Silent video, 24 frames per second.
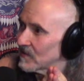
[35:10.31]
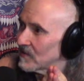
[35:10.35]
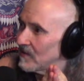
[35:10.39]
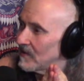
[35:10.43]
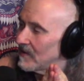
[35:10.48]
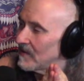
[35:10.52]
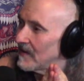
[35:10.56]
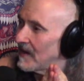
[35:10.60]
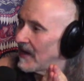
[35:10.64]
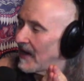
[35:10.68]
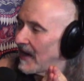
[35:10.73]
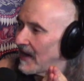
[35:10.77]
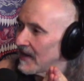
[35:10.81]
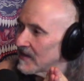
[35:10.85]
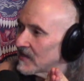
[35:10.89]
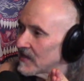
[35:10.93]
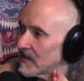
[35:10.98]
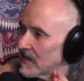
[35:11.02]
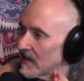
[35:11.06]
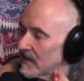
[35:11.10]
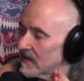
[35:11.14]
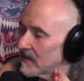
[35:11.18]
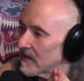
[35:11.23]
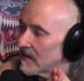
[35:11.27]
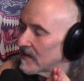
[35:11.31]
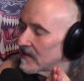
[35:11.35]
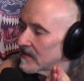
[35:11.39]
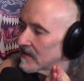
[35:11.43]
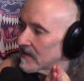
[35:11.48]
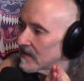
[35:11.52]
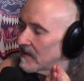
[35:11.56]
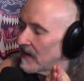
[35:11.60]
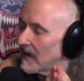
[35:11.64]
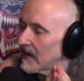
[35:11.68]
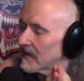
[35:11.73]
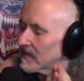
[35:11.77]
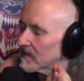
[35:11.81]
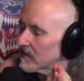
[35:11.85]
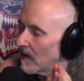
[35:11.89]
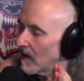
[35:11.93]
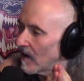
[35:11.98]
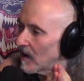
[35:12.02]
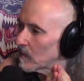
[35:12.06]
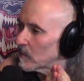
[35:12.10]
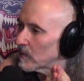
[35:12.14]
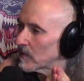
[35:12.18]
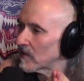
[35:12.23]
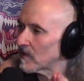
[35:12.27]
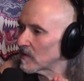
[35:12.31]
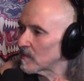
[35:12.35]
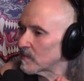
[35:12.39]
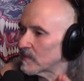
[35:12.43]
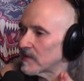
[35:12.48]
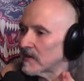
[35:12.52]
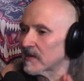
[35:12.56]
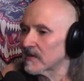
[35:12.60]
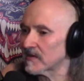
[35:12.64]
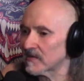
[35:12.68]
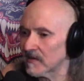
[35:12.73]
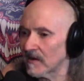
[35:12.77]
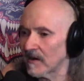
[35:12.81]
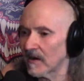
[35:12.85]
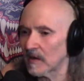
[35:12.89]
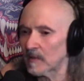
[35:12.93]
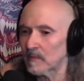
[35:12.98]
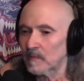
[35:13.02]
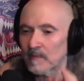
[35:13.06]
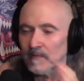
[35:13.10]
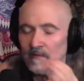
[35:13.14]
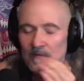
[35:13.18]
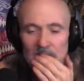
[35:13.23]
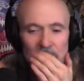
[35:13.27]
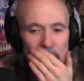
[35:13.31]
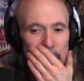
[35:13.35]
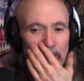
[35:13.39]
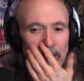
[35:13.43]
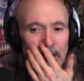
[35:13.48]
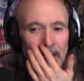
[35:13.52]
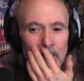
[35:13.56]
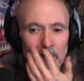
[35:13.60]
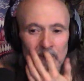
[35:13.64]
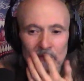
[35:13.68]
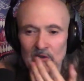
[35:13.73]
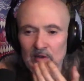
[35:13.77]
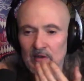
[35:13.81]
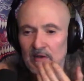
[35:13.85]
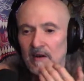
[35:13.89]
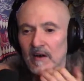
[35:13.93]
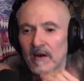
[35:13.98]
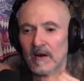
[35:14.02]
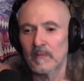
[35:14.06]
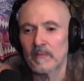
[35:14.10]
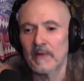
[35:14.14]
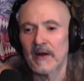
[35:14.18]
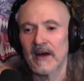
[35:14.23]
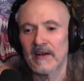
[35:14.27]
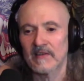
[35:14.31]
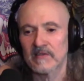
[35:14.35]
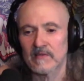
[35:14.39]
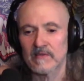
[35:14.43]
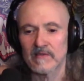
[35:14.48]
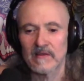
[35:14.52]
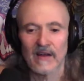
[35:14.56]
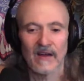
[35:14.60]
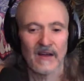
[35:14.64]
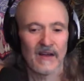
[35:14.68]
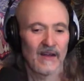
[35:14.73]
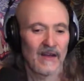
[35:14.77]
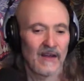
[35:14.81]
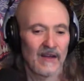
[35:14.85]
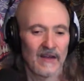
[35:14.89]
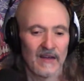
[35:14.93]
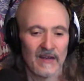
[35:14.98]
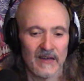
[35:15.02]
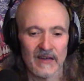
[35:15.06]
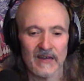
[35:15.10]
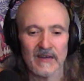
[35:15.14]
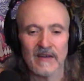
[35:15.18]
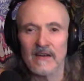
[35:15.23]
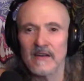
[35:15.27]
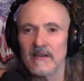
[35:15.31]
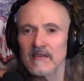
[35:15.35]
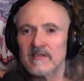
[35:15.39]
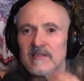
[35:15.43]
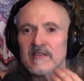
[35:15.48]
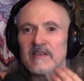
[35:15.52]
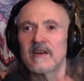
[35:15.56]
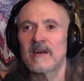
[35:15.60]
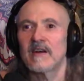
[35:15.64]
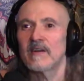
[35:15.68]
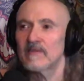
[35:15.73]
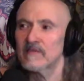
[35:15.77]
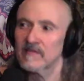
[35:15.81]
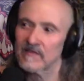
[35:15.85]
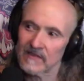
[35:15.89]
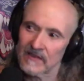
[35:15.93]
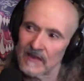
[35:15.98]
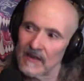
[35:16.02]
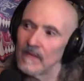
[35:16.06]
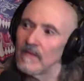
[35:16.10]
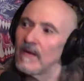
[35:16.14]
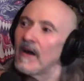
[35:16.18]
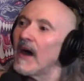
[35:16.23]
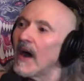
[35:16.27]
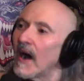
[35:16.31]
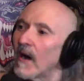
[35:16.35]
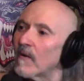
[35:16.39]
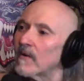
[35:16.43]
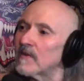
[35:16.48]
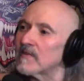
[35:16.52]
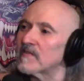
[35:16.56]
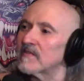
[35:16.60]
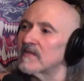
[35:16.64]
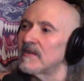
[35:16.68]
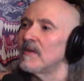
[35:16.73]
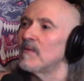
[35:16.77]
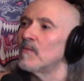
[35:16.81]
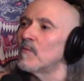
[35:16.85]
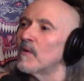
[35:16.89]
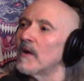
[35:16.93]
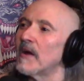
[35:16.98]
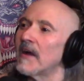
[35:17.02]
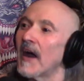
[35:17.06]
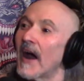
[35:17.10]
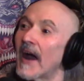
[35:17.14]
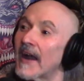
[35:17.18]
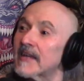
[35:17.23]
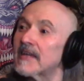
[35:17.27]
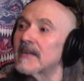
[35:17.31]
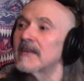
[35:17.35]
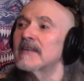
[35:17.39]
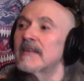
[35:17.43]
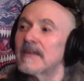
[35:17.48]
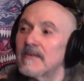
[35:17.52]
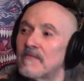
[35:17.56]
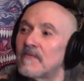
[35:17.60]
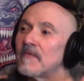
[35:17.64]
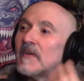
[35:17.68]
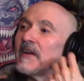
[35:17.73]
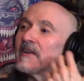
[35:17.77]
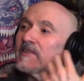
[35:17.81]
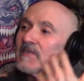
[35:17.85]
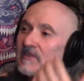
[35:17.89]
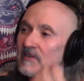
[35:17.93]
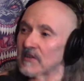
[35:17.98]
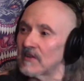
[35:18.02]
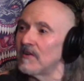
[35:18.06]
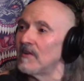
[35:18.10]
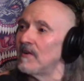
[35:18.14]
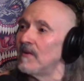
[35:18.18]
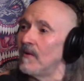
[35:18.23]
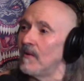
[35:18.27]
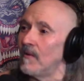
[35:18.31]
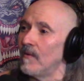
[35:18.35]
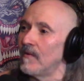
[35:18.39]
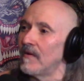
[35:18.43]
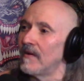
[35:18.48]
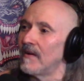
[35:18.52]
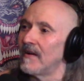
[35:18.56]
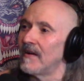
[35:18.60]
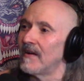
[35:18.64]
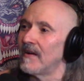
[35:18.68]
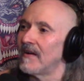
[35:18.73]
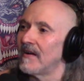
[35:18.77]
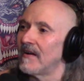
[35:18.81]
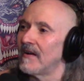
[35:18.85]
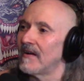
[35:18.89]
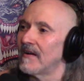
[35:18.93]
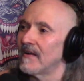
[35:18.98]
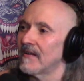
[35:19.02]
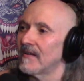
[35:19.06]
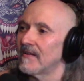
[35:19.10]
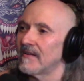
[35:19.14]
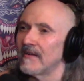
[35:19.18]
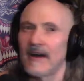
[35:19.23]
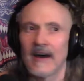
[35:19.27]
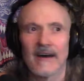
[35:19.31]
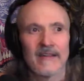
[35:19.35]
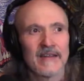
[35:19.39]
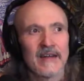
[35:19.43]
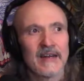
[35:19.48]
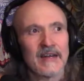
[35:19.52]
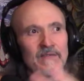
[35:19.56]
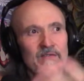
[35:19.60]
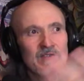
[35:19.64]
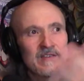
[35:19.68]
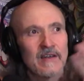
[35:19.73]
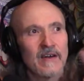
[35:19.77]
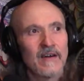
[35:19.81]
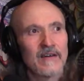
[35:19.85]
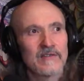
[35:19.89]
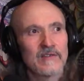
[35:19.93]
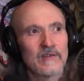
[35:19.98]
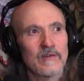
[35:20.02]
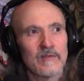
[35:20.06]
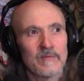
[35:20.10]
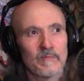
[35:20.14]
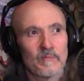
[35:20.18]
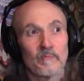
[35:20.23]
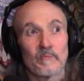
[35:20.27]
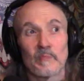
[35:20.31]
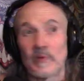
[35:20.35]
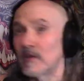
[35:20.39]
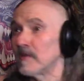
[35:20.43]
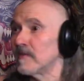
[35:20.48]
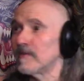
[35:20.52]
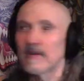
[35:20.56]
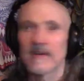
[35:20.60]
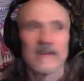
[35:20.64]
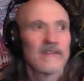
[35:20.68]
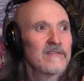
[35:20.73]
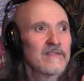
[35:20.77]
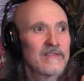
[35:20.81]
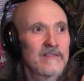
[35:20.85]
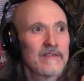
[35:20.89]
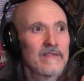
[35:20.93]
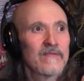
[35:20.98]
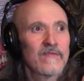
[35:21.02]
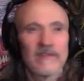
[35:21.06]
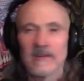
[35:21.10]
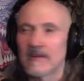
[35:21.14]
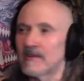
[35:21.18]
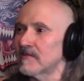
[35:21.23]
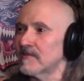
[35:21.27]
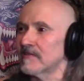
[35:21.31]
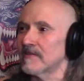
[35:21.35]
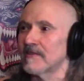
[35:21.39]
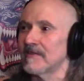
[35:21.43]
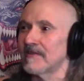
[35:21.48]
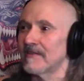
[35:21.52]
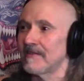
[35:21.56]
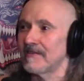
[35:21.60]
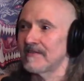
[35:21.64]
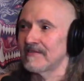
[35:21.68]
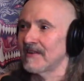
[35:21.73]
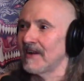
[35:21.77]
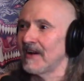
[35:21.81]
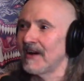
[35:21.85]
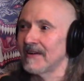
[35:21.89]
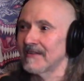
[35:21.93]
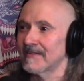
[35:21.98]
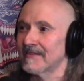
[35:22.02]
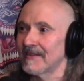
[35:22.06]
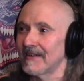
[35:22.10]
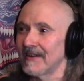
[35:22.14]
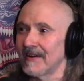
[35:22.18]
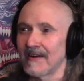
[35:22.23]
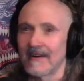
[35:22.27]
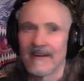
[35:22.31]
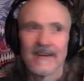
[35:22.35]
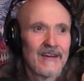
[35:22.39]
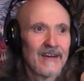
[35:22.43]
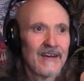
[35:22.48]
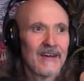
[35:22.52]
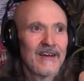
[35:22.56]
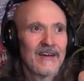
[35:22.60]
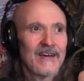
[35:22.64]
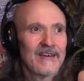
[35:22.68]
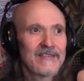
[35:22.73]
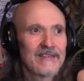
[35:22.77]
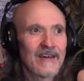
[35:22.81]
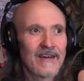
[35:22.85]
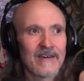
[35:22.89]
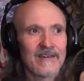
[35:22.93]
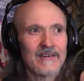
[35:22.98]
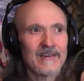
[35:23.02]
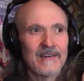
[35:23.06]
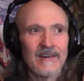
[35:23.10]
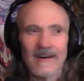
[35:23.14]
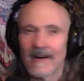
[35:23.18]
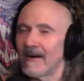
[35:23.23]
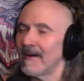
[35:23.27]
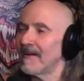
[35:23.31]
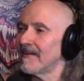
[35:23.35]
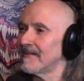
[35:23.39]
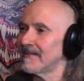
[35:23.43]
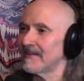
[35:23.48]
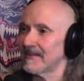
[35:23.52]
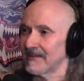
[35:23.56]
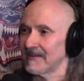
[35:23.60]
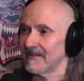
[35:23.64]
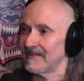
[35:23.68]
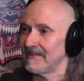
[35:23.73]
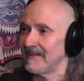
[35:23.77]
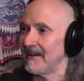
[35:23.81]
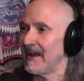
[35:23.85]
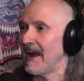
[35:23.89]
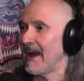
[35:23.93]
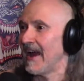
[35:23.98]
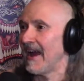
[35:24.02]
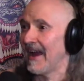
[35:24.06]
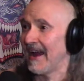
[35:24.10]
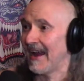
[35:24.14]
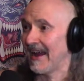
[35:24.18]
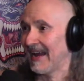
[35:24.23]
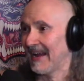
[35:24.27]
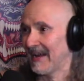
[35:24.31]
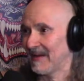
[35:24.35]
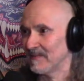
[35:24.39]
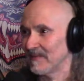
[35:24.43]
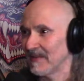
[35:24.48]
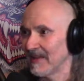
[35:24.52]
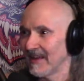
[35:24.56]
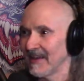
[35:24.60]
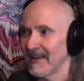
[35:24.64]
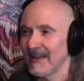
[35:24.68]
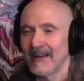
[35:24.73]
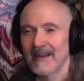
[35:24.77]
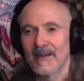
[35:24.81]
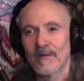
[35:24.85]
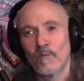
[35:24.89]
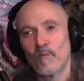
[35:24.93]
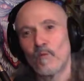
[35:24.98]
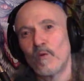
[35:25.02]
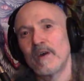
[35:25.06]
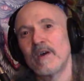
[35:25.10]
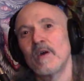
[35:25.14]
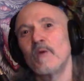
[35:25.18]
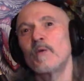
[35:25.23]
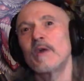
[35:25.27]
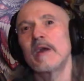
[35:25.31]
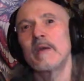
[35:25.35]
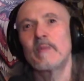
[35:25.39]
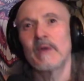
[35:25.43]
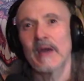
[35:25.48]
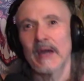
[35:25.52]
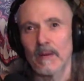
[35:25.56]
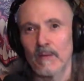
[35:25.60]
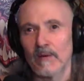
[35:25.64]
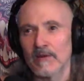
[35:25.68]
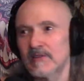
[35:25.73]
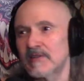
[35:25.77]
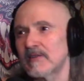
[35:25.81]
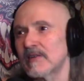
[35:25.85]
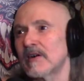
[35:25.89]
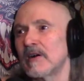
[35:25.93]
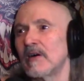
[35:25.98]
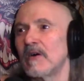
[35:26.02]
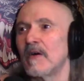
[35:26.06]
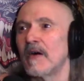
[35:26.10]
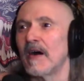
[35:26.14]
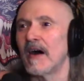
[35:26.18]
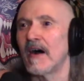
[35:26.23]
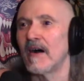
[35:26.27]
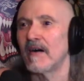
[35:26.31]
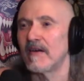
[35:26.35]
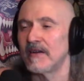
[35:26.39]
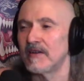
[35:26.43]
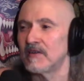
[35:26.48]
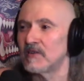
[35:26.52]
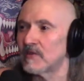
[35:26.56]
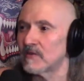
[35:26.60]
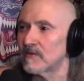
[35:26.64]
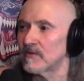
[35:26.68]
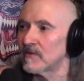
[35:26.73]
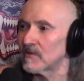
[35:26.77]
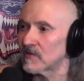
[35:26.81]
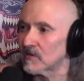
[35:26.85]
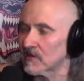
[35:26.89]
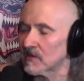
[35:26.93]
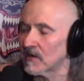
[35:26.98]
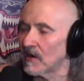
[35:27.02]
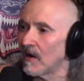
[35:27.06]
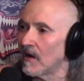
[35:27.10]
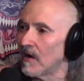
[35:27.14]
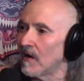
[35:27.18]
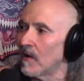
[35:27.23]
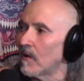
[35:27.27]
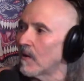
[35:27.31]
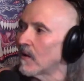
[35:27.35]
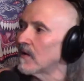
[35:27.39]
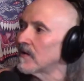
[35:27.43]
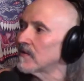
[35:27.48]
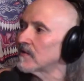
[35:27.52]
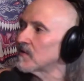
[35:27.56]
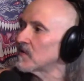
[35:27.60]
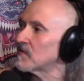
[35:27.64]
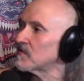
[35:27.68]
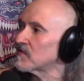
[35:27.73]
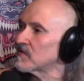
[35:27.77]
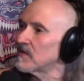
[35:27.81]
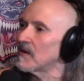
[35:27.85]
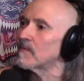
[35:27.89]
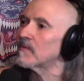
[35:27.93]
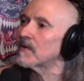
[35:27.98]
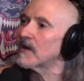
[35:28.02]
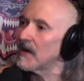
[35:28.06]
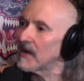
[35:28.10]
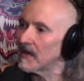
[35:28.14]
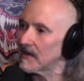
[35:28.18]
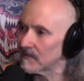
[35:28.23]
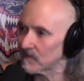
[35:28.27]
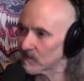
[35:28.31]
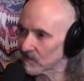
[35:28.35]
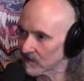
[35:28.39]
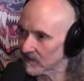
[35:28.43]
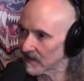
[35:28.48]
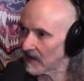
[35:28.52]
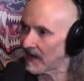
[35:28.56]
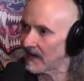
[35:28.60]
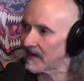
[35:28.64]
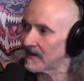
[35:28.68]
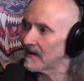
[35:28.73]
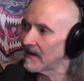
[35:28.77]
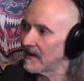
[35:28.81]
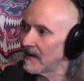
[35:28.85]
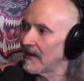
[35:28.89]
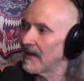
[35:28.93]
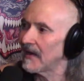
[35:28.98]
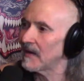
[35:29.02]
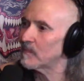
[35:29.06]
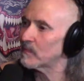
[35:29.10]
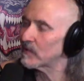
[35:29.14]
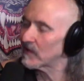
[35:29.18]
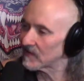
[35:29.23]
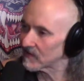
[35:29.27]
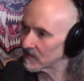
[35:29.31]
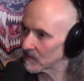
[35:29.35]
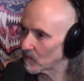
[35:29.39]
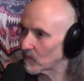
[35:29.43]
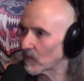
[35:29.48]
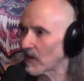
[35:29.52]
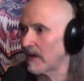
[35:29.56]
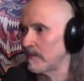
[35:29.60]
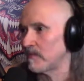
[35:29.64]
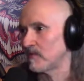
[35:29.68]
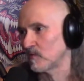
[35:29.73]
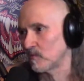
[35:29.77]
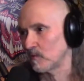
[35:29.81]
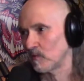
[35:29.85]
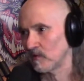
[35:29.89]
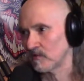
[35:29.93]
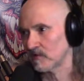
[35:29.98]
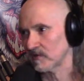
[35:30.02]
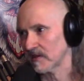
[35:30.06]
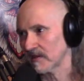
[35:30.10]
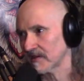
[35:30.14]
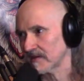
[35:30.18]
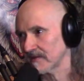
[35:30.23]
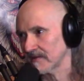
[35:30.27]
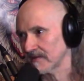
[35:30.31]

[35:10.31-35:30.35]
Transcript: So yeah. uh, Anthony, the, the great guitar player who played guitar for the band Blue Collar Bastard, is there somehow or some way I could convince you, now that I've t- told billions of listeners out there that are calling your name, uh, will we be able to go out and do a show or at least some kind of set and play some Primus music?